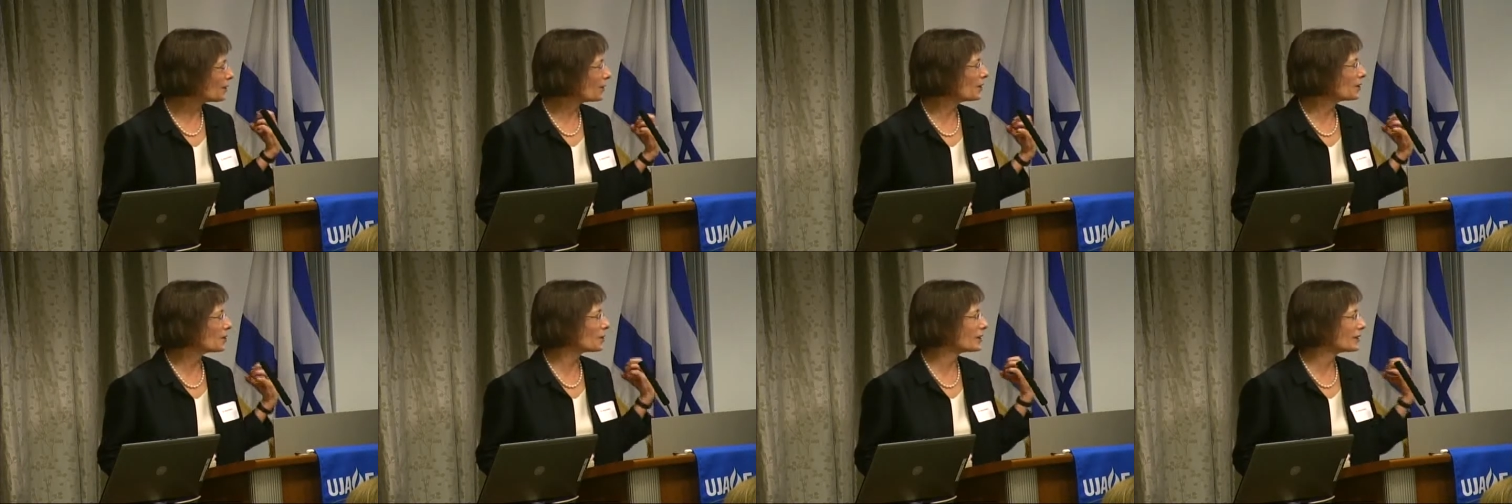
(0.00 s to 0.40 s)

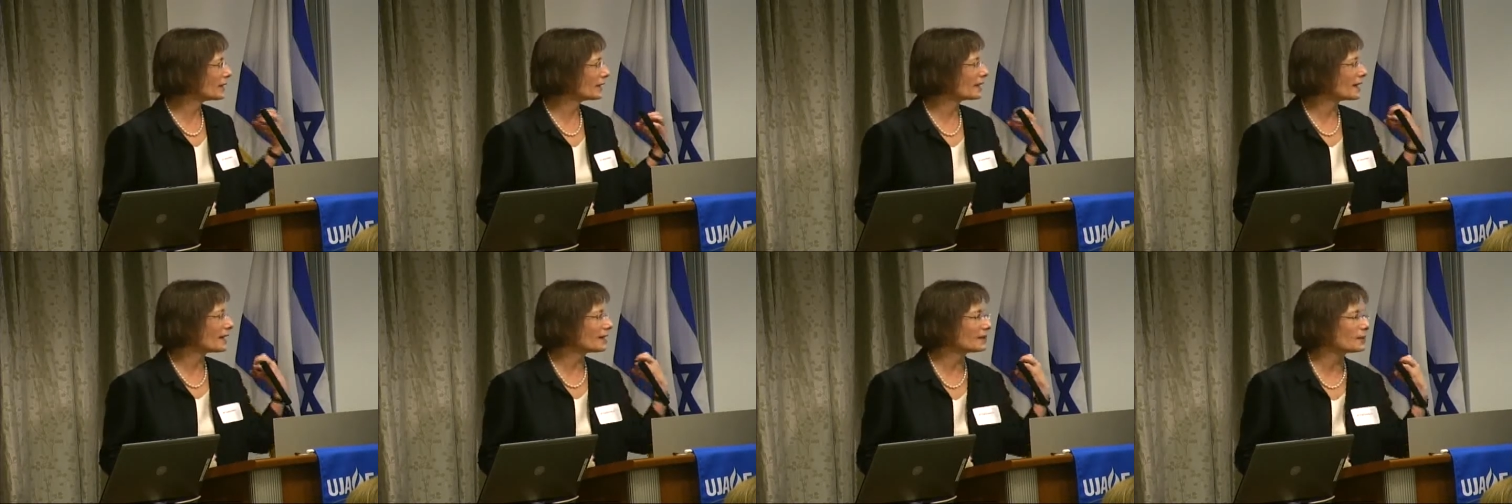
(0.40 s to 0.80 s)

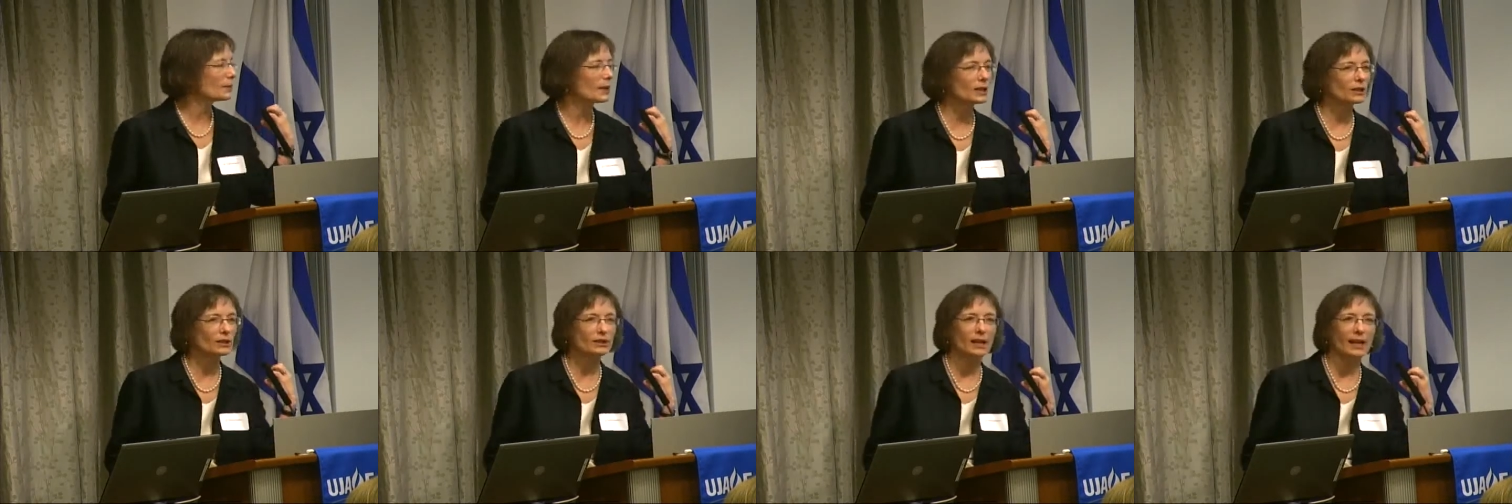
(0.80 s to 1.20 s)
interesting that in the
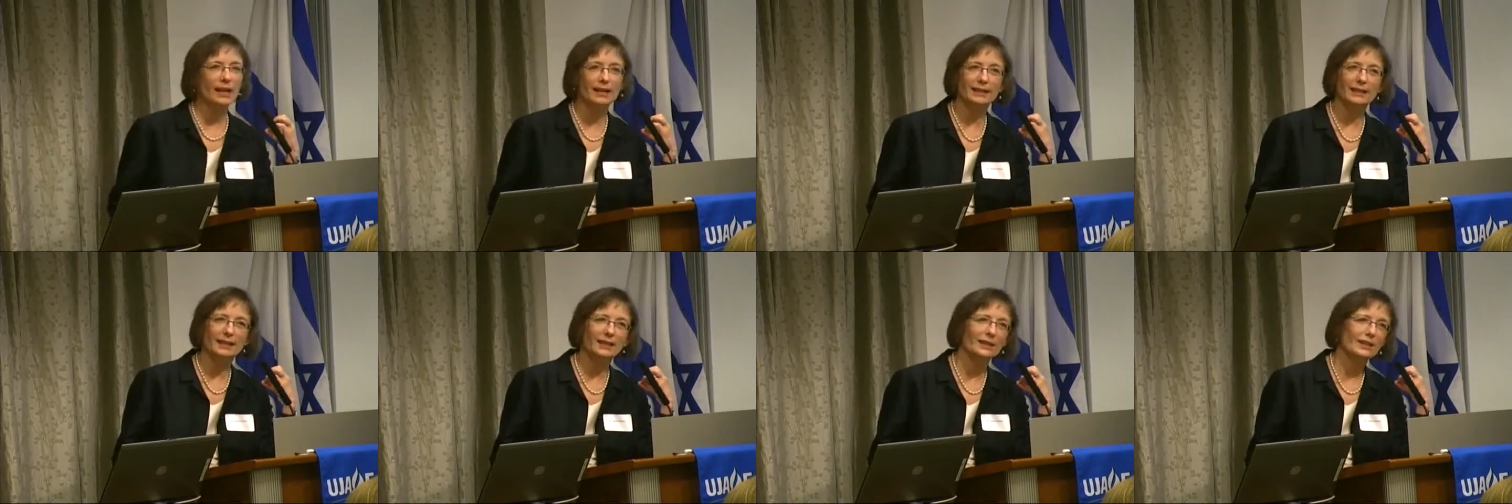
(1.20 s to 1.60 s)
middle
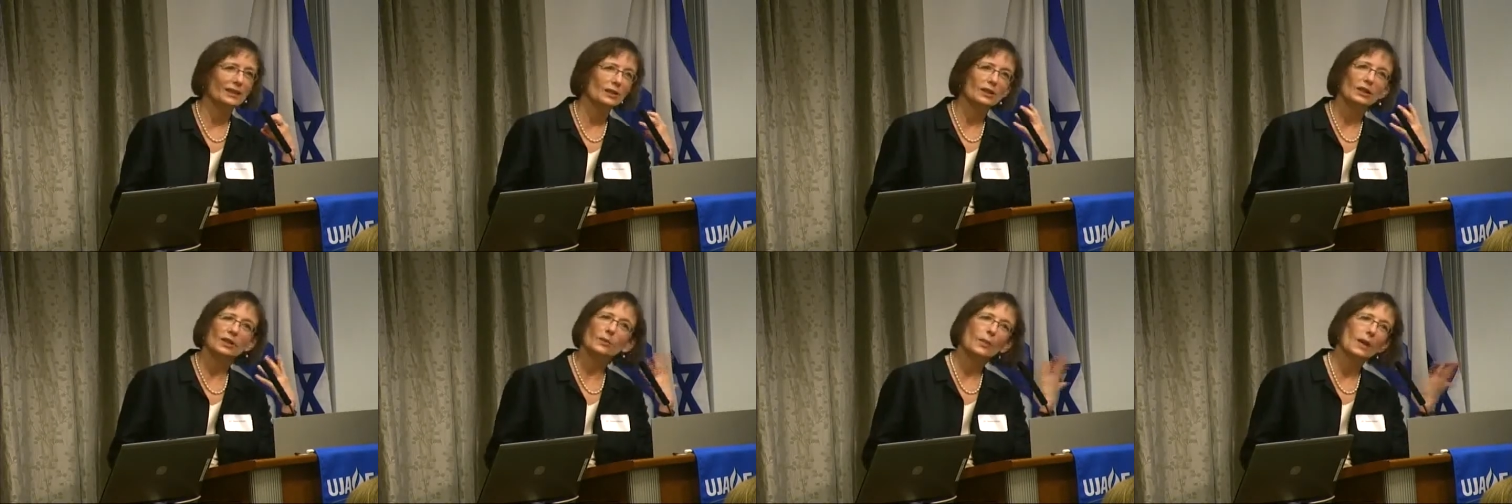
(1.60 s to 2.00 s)

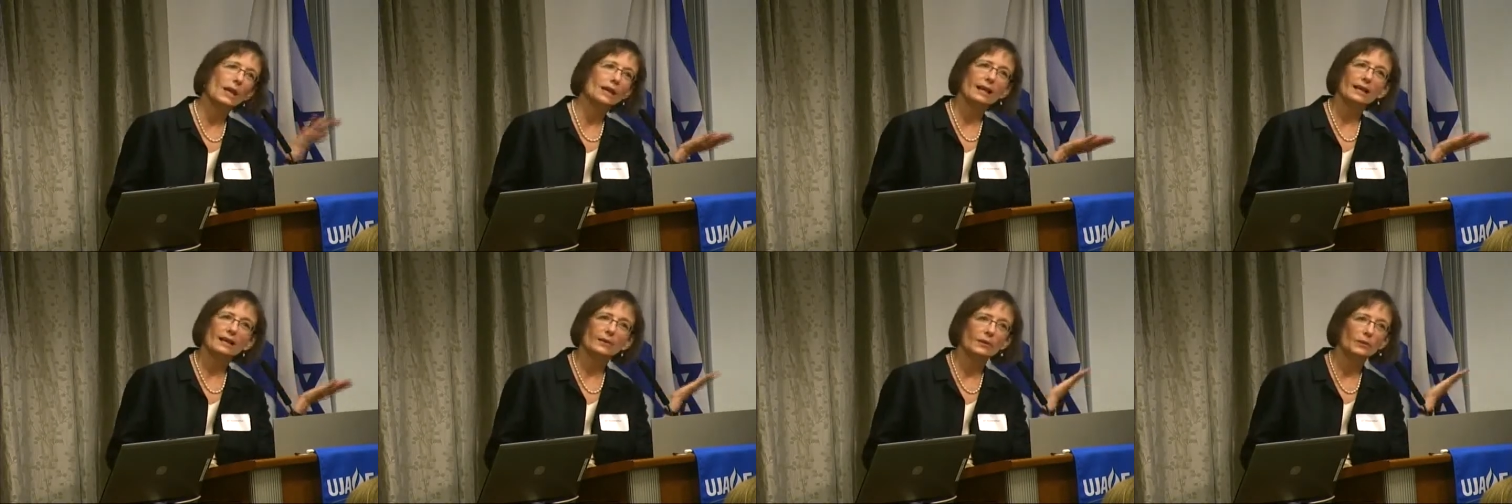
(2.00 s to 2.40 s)
90s, you may
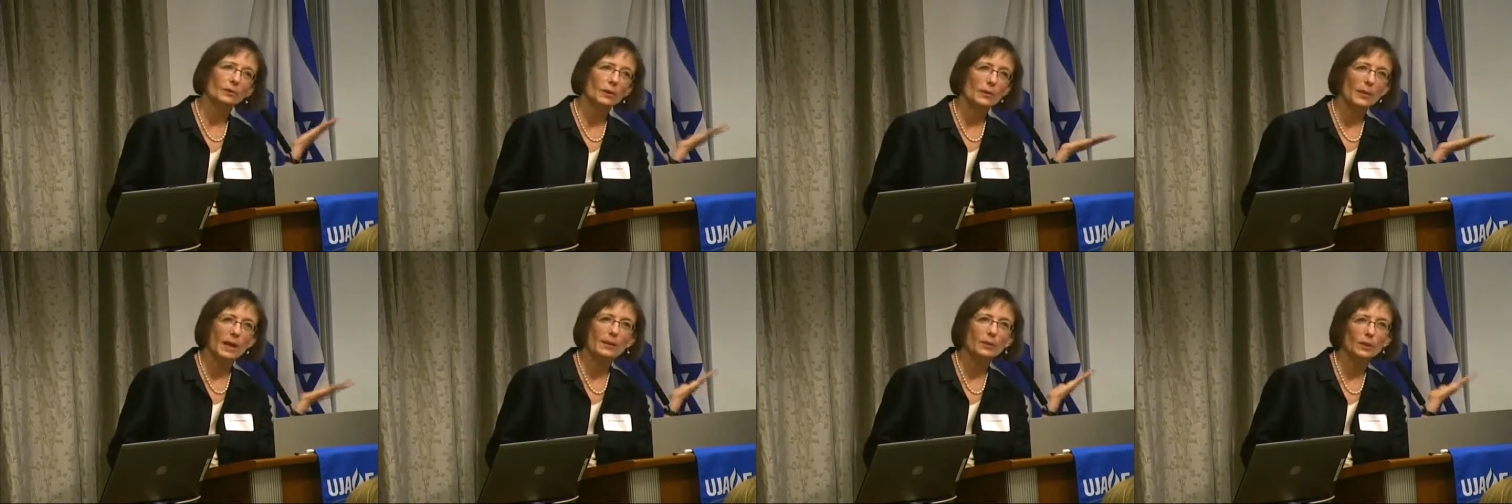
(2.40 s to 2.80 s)
not even
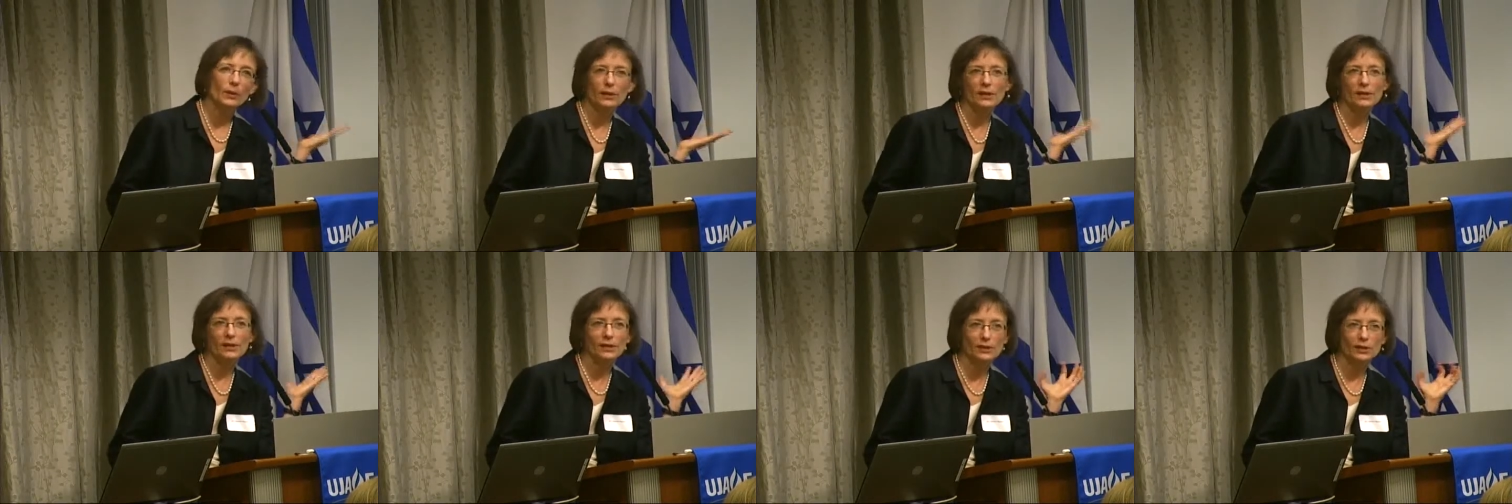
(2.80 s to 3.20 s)
remember,
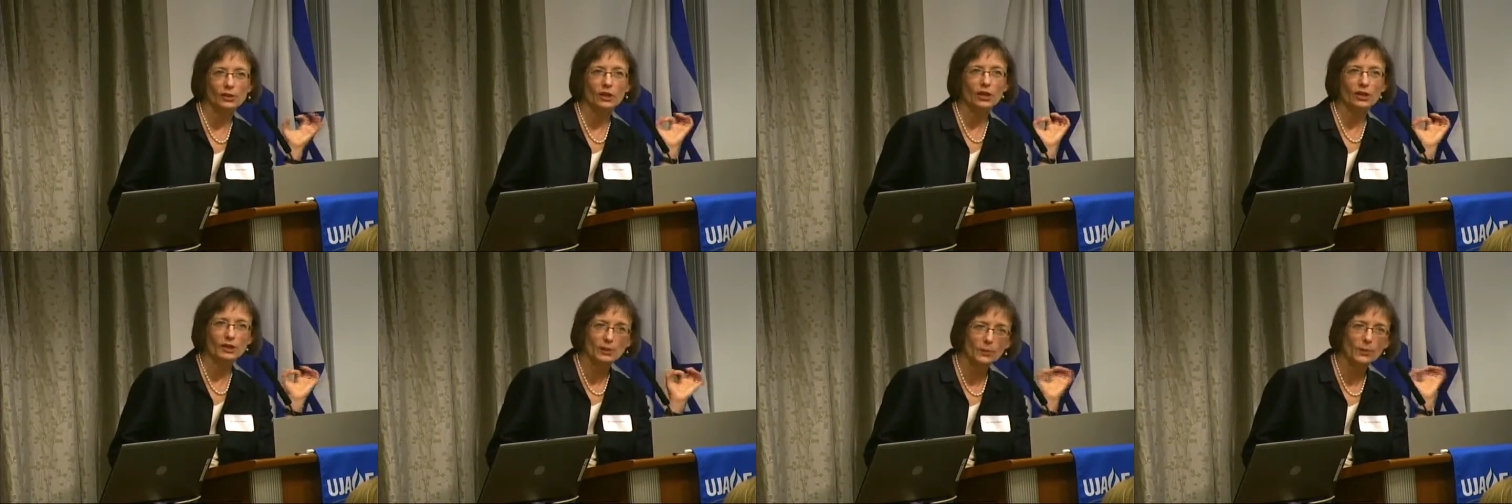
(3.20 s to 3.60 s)
this is
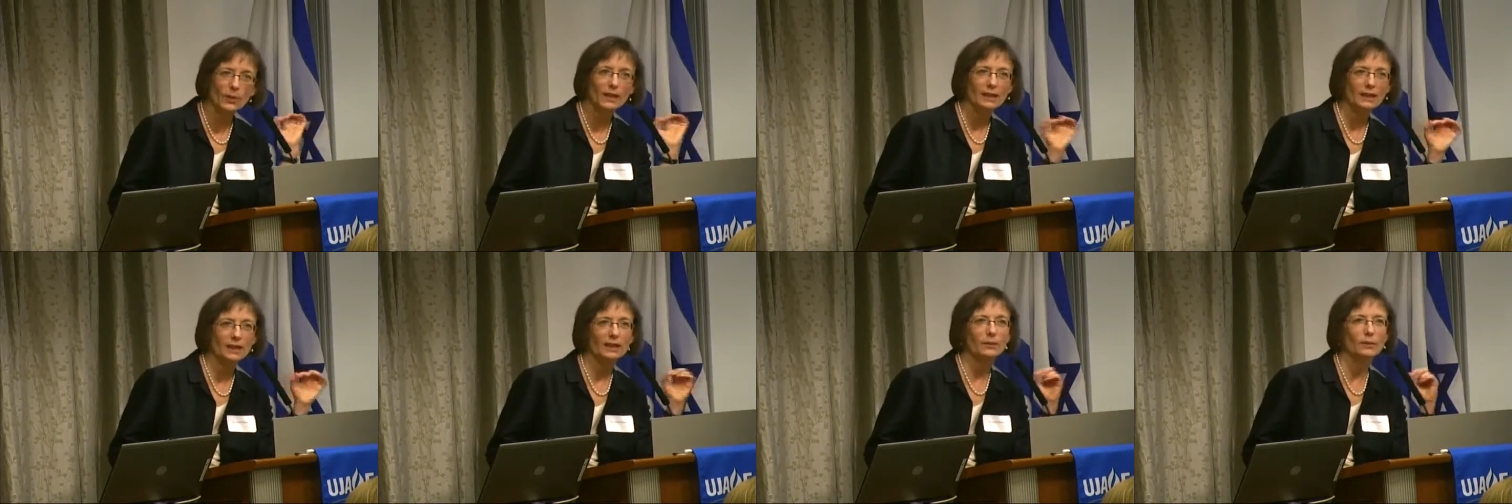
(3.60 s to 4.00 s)
just
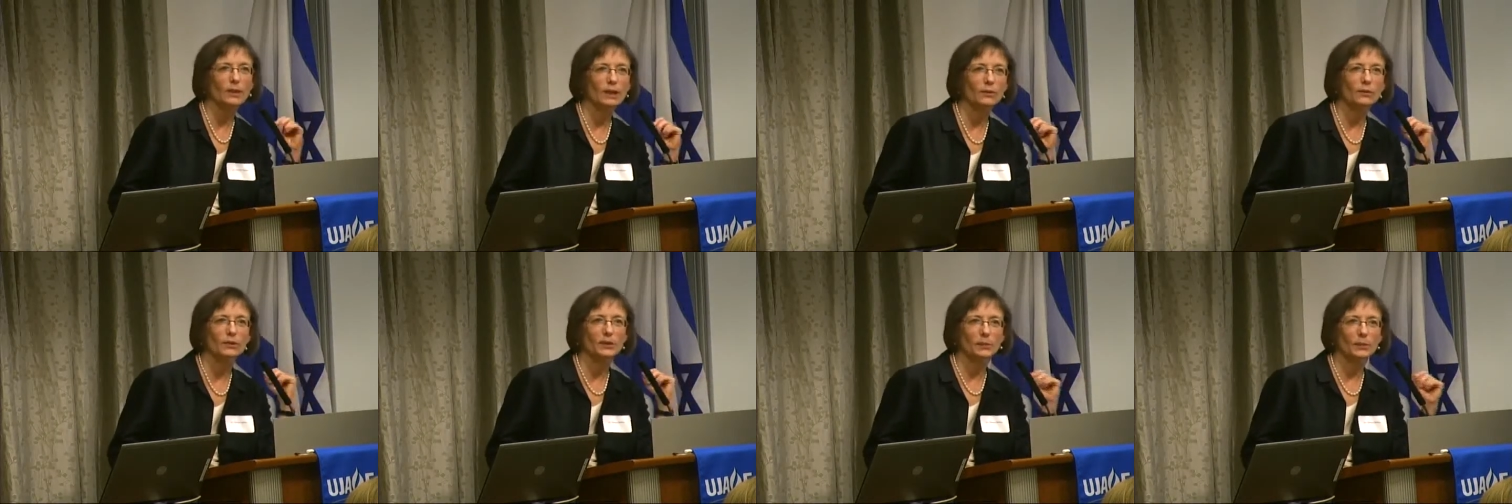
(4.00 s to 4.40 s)
when
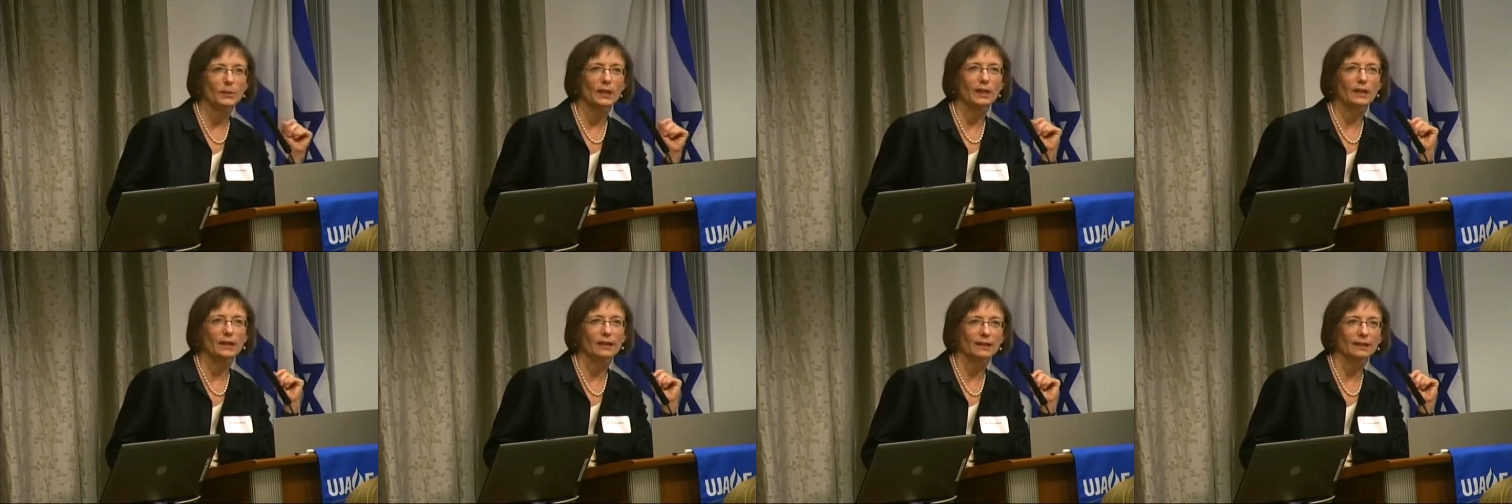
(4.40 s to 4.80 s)
email was
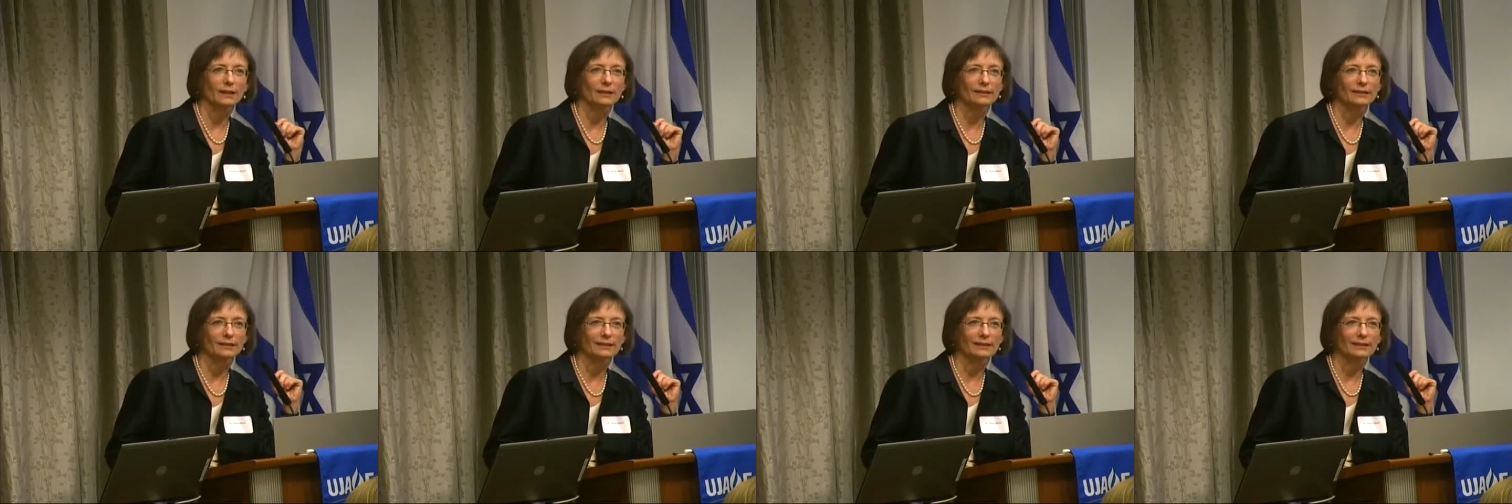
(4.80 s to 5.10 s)
beginning.